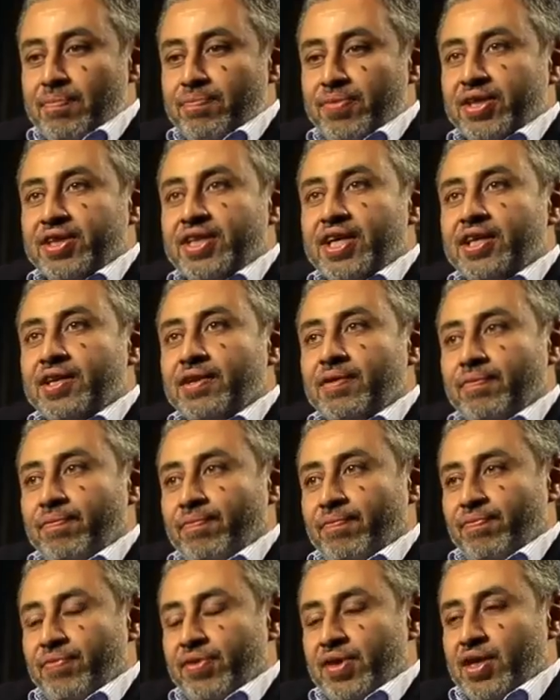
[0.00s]
But then
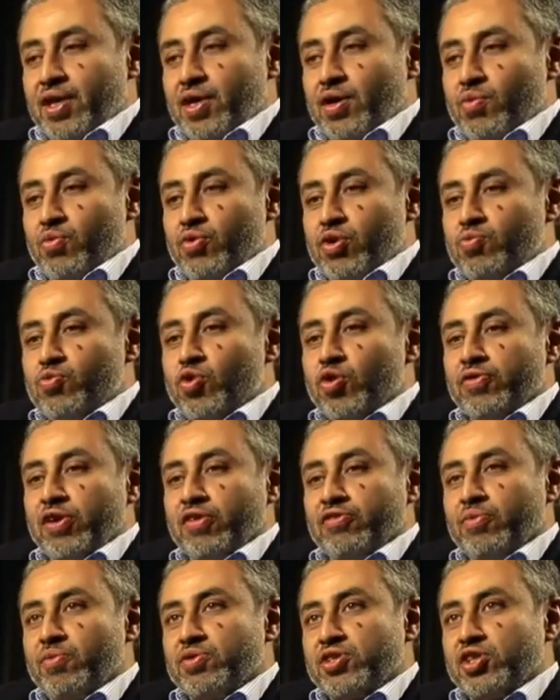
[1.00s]
we're
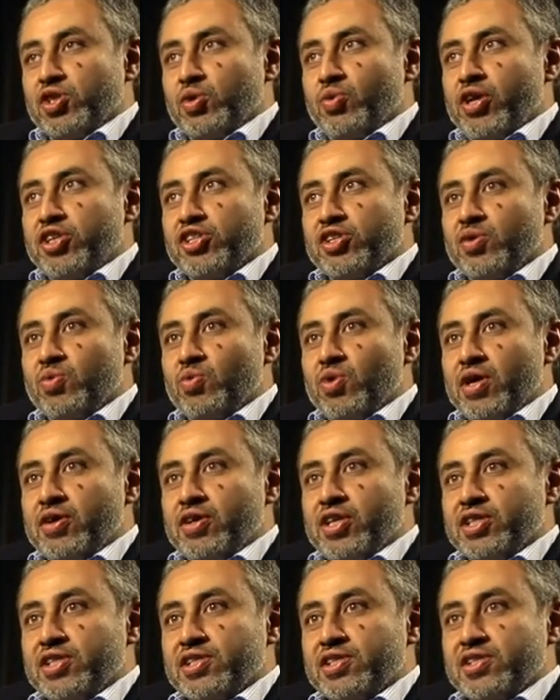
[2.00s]
moving from a situation where
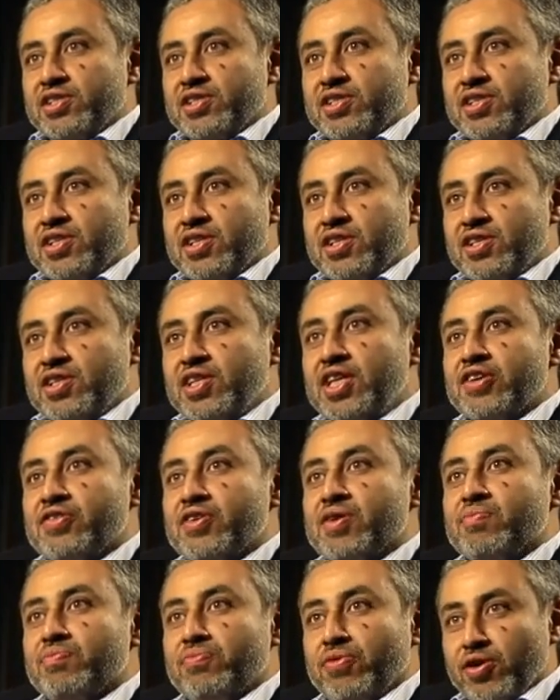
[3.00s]
it's near
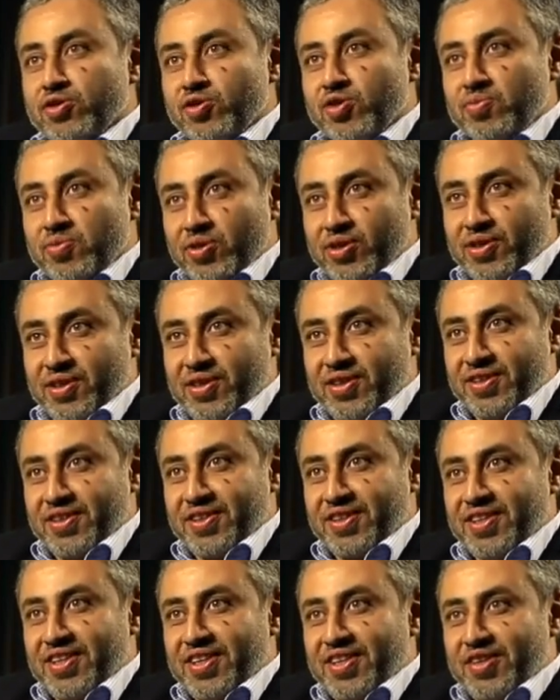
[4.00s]
impossible
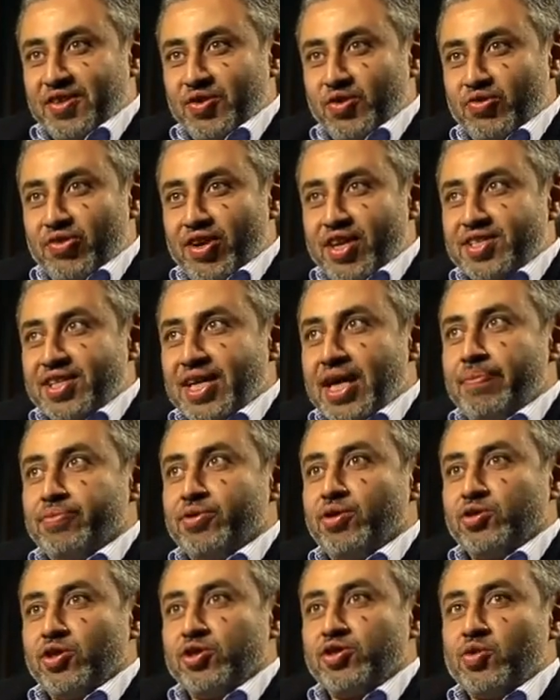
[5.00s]
to raise
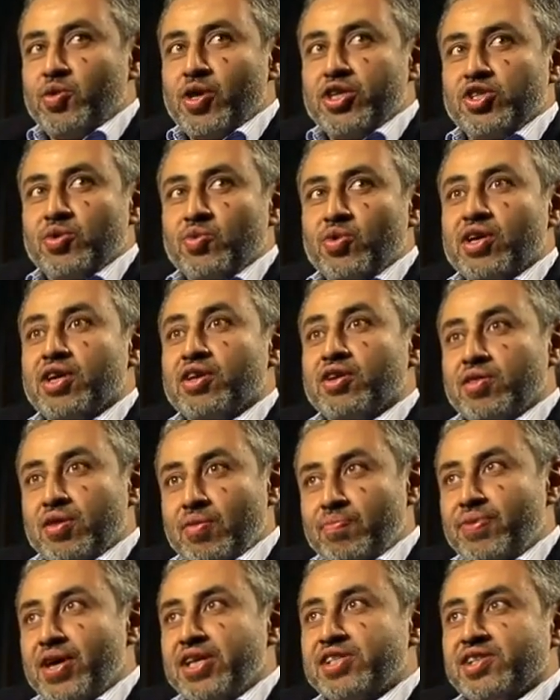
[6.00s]
capital to a situation where
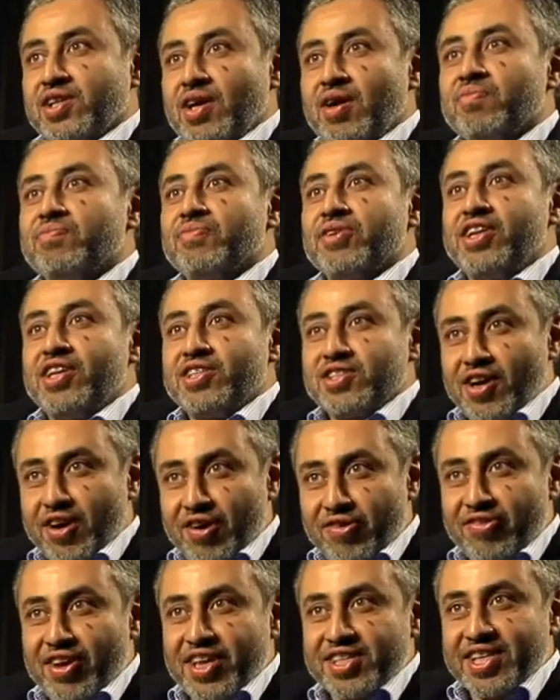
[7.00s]
the best companies
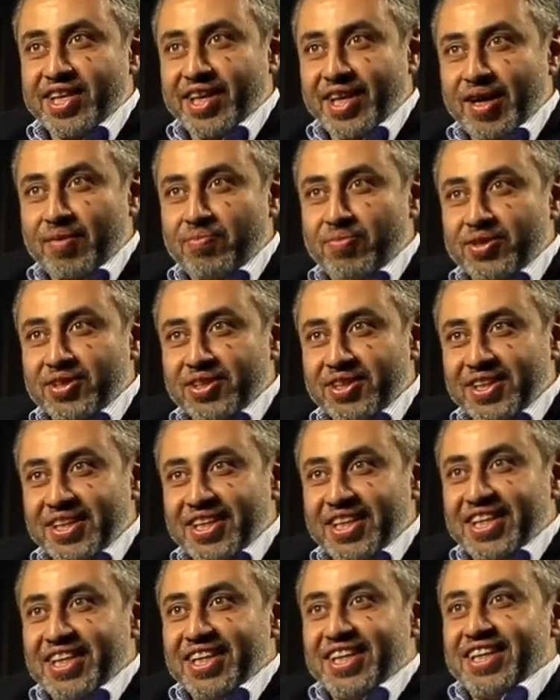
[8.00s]
are raising capital.
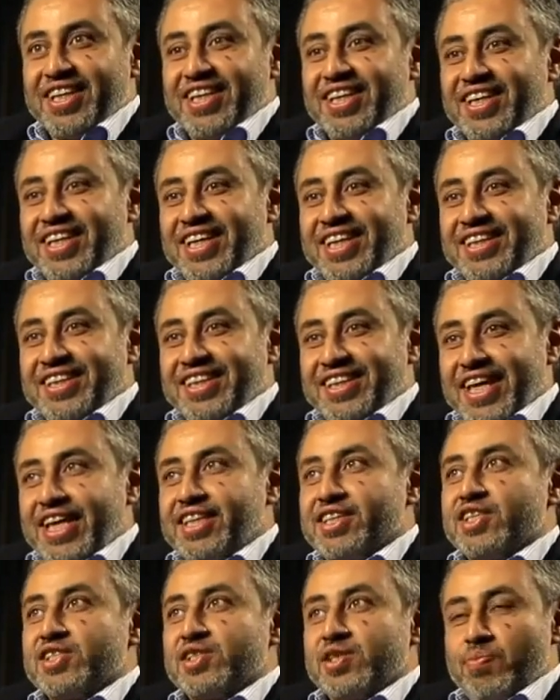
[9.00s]
And
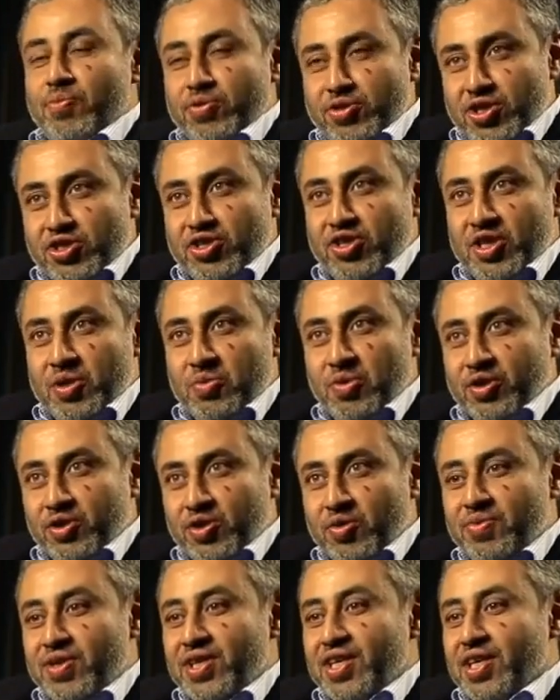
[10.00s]
that is the position you want
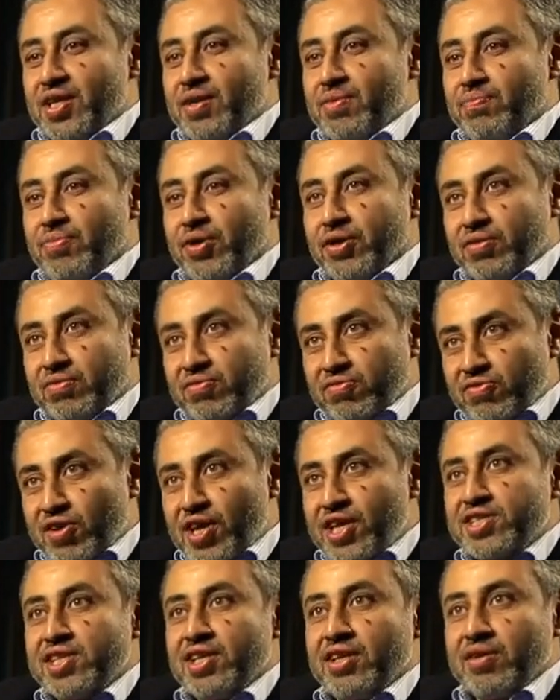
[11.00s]
to be in. But
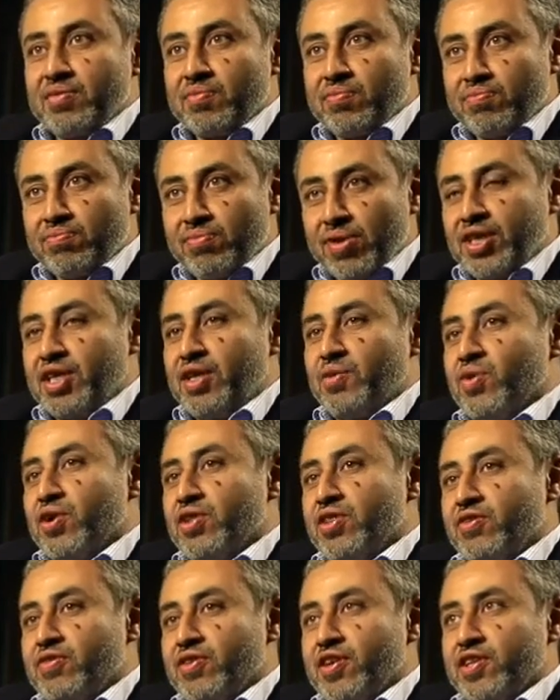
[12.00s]
raising money,
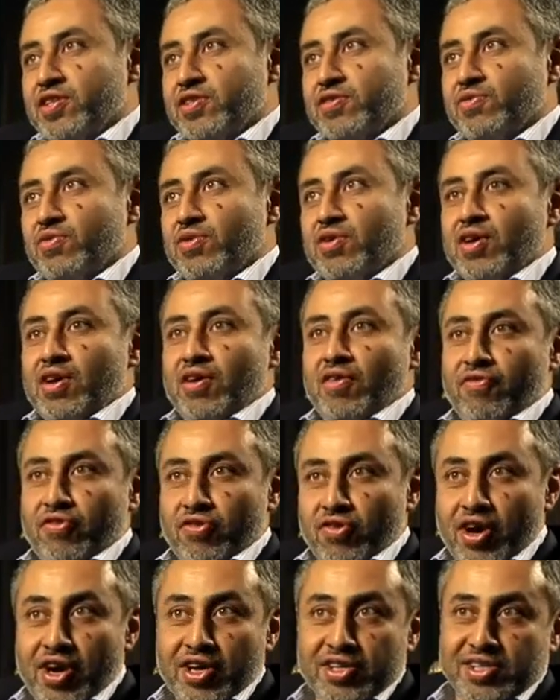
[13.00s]
whether it's
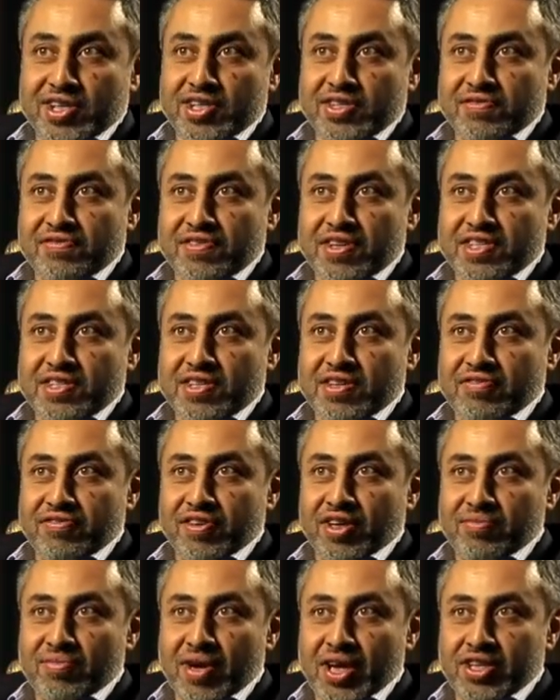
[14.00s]
for us as VC
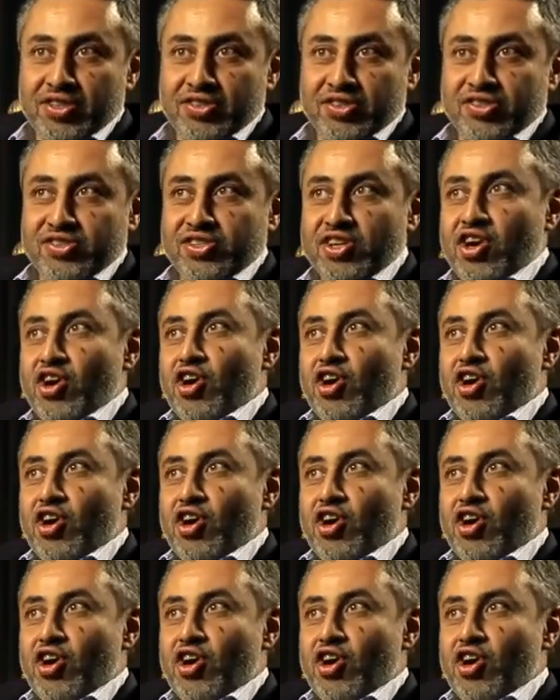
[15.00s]
fund managers